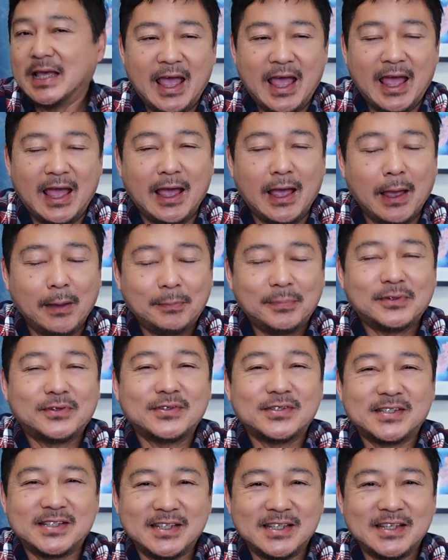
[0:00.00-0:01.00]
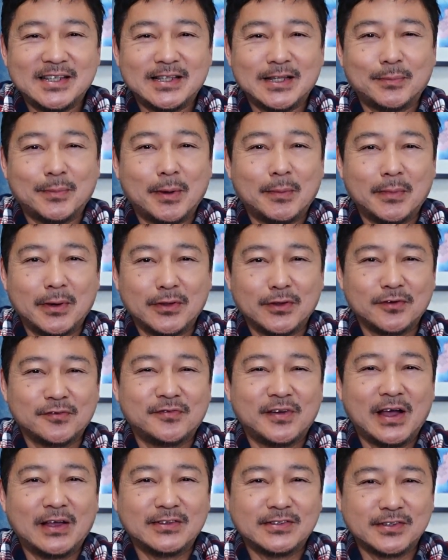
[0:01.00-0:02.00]
Happy to see that my mother
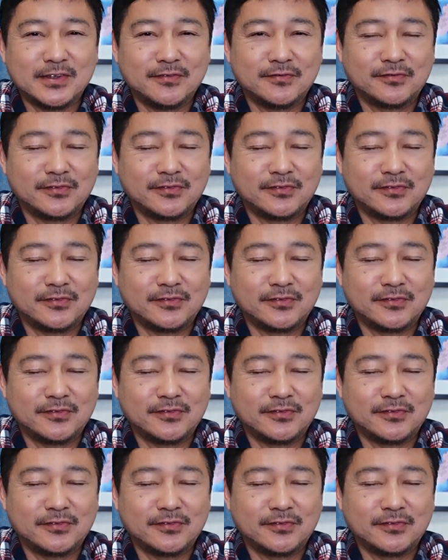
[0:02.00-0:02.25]
found some